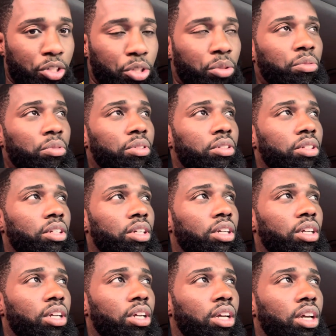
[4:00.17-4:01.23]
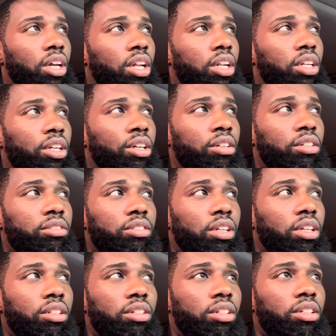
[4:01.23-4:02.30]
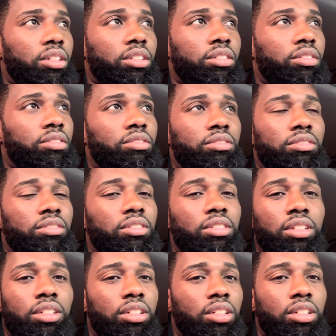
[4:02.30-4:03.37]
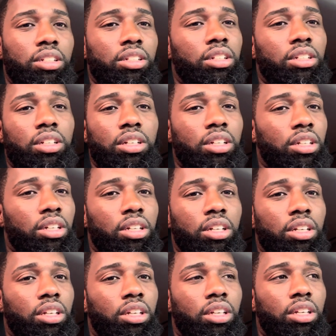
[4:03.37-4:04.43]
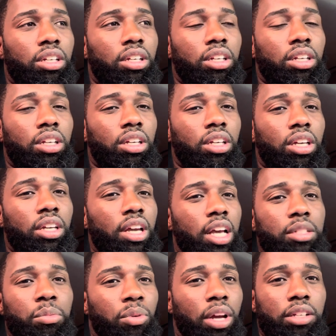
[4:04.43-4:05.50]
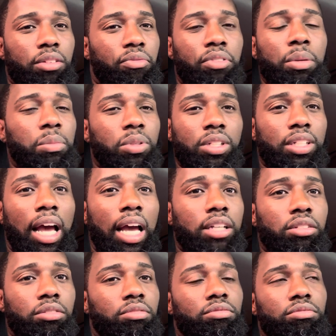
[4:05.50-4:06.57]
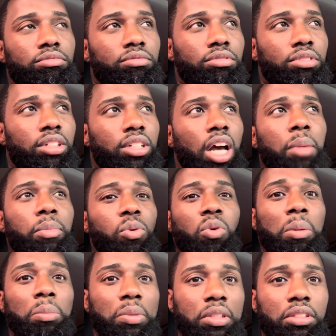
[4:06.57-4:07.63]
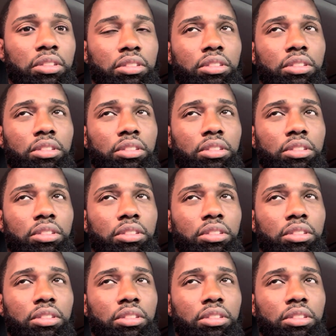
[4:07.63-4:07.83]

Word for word: do. And the girl's like, uh, he acts more like a female than I do. And I'm a woman.